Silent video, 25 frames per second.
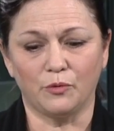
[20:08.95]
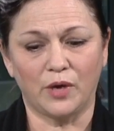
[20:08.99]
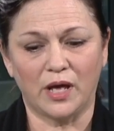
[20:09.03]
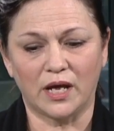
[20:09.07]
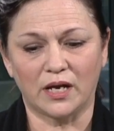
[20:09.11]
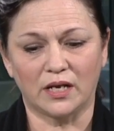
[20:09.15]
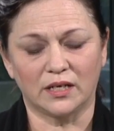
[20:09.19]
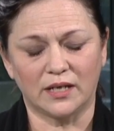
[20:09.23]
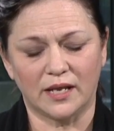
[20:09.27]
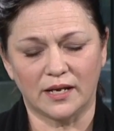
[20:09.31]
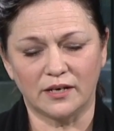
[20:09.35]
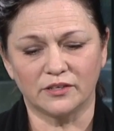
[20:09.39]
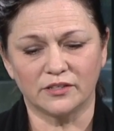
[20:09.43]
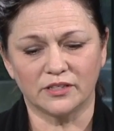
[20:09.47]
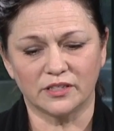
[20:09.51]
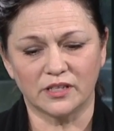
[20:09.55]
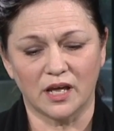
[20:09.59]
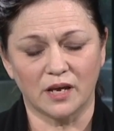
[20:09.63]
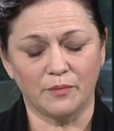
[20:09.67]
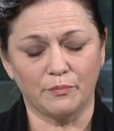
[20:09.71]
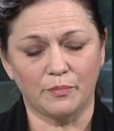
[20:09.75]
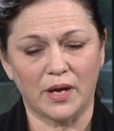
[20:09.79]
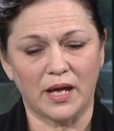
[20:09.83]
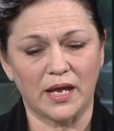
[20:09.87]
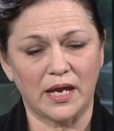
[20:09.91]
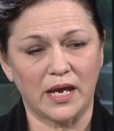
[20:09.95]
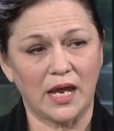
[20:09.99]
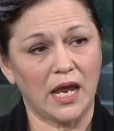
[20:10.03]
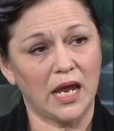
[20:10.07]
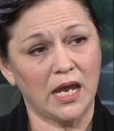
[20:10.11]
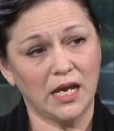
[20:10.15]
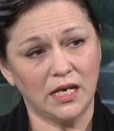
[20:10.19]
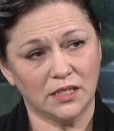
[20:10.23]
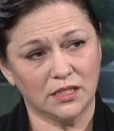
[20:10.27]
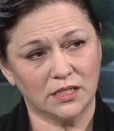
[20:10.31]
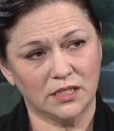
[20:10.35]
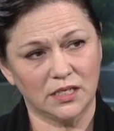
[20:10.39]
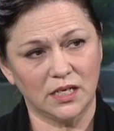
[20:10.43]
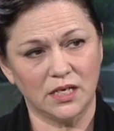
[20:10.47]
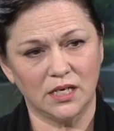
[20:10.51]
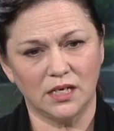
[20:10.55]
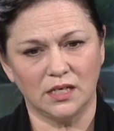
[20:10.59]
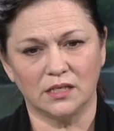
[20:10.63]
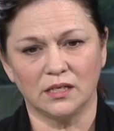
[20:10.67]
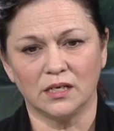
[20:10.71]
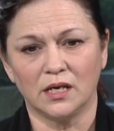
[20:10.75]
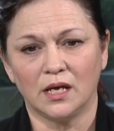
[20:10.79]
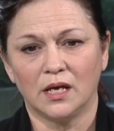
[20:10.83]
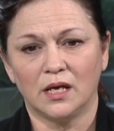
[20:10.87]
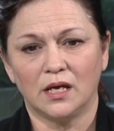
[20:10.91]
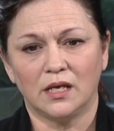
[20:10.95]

We had a letter signed by 18